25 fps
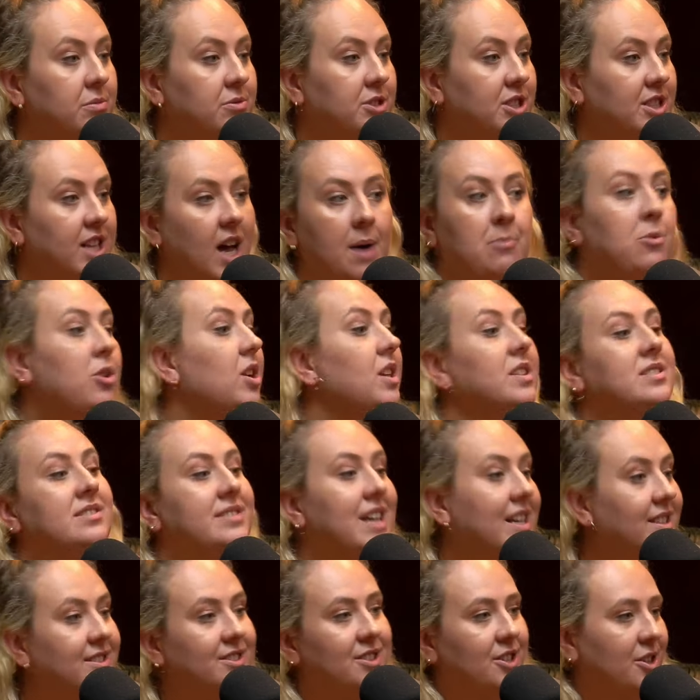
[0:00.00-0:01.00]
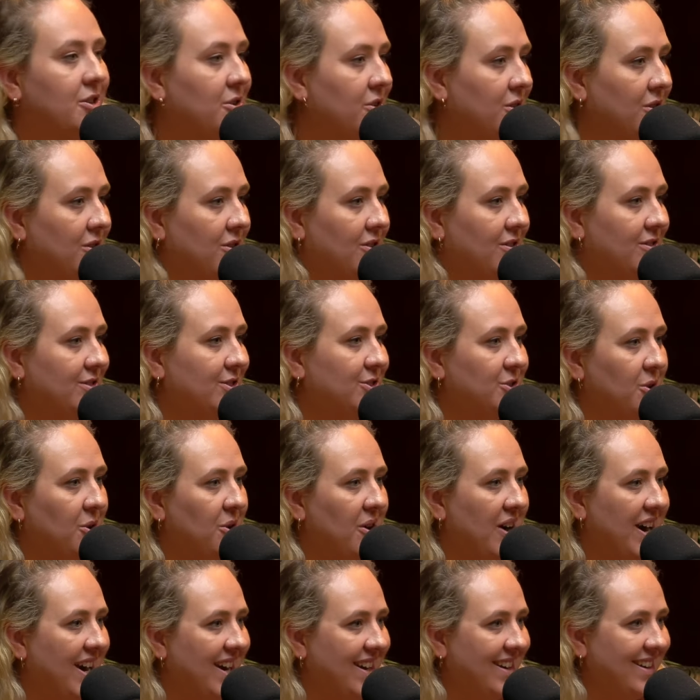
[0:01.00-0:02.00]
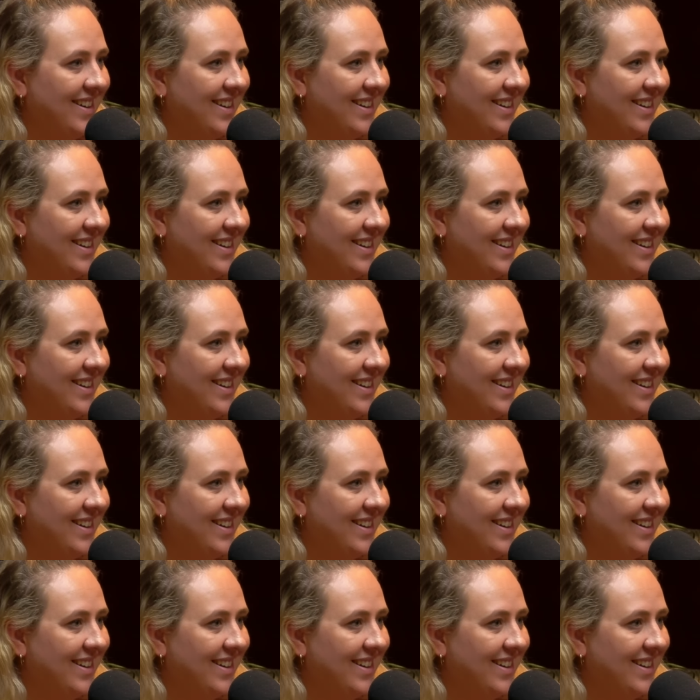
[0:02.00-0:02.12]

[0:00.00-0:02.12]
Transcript: She's like, I'm not going to censor your story.